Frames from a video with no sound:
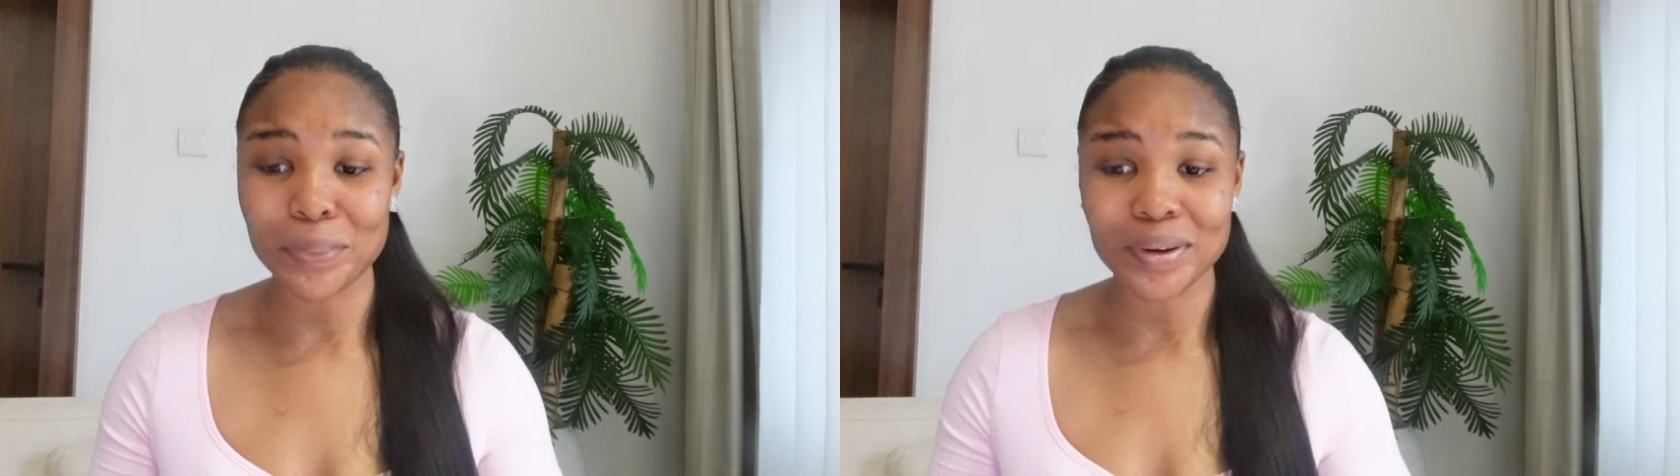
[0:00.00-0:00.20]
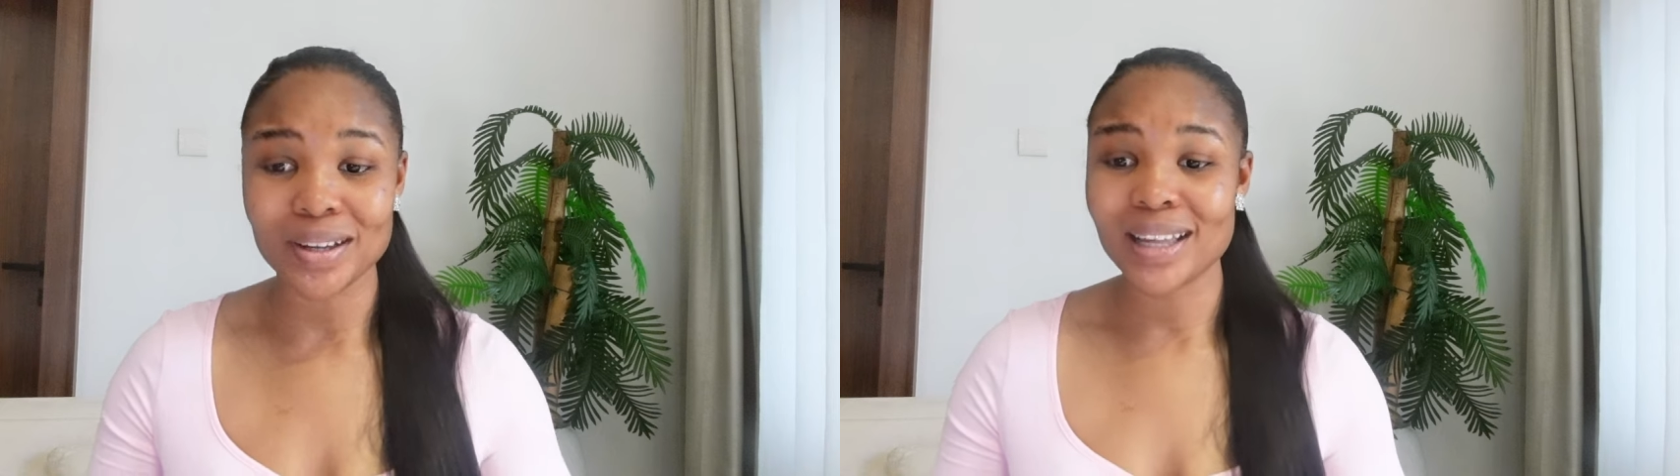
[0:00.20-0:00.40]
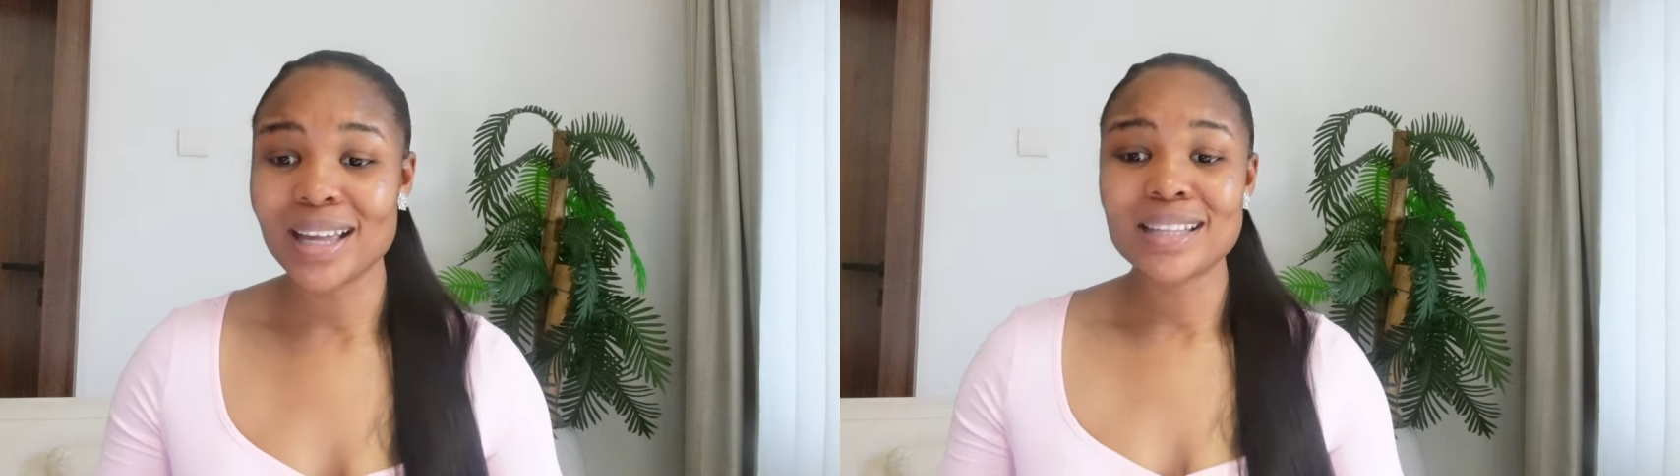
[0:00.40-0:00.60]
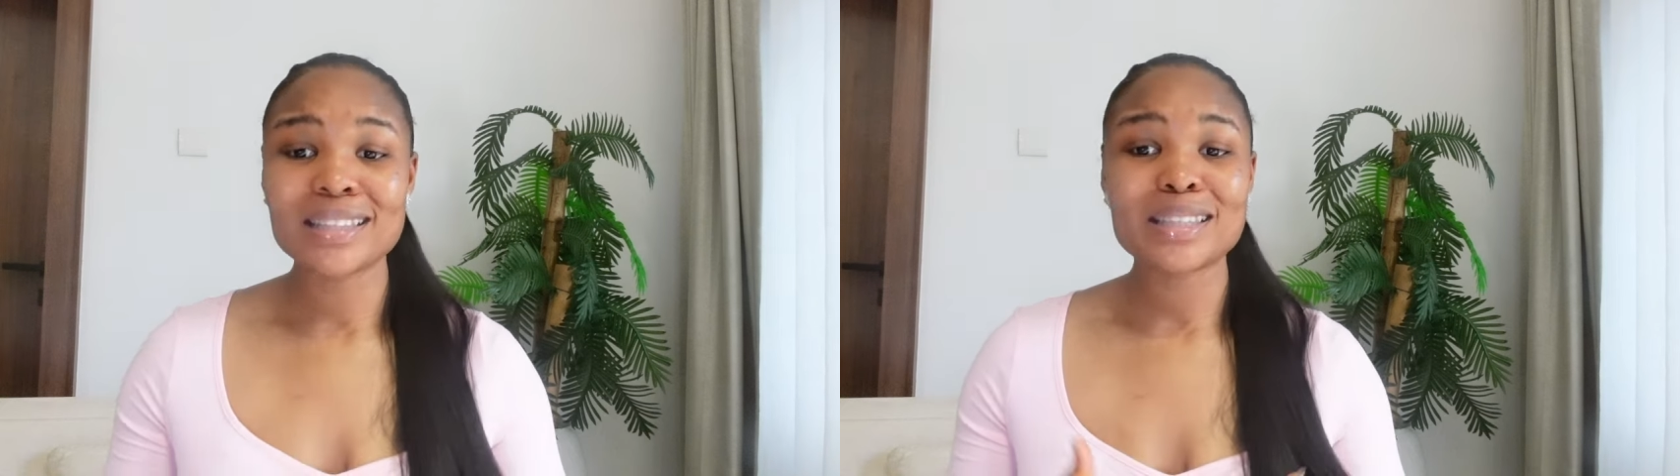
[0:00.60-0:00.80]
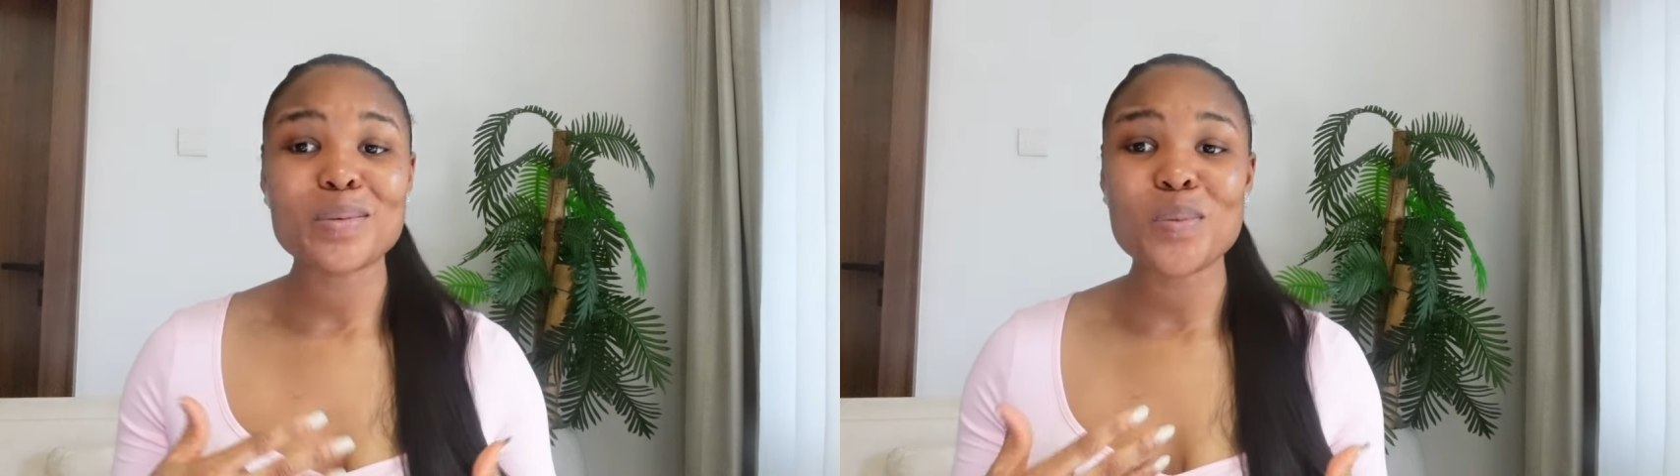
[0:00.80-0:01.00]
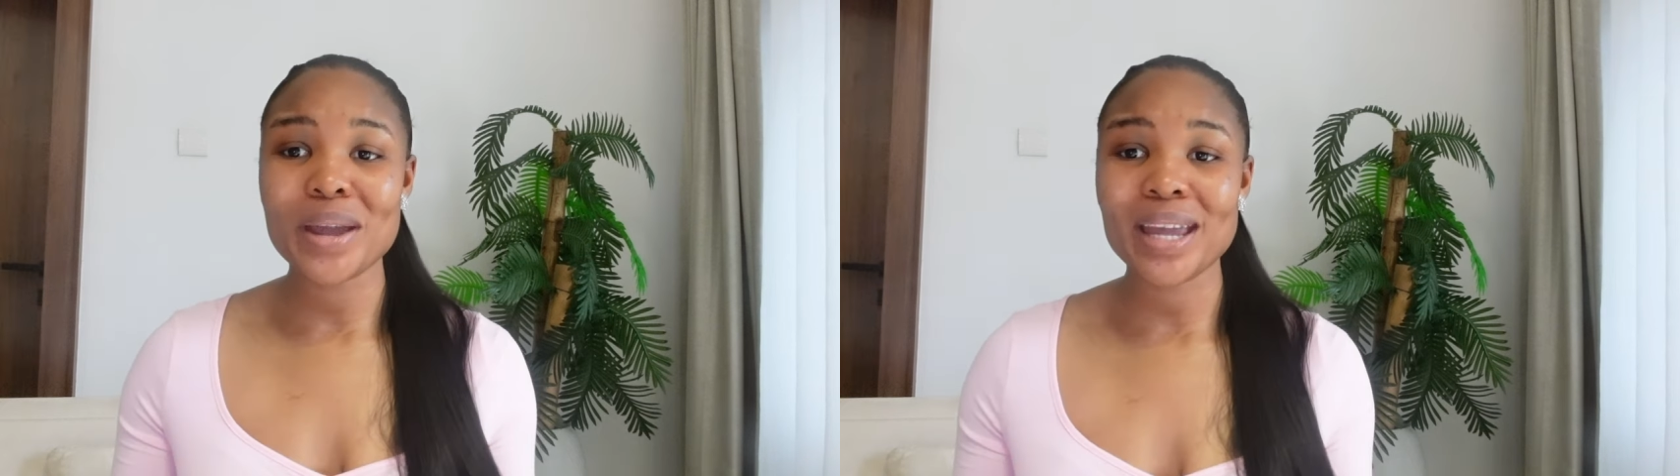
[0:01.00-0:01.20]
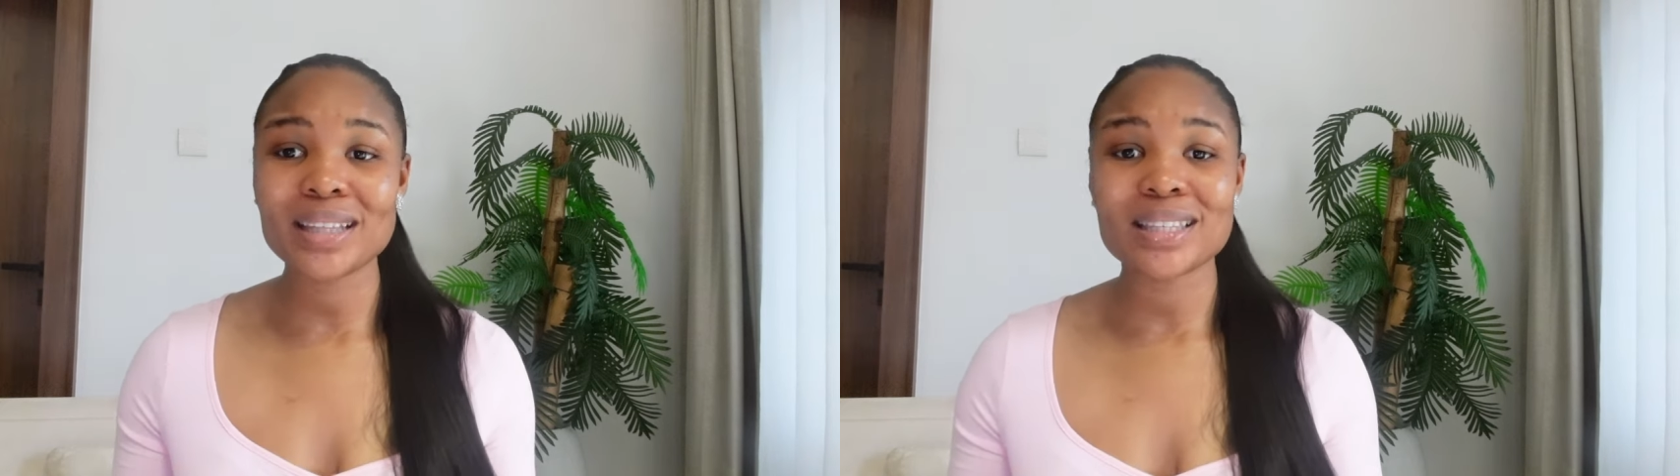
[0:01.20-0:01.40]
but the way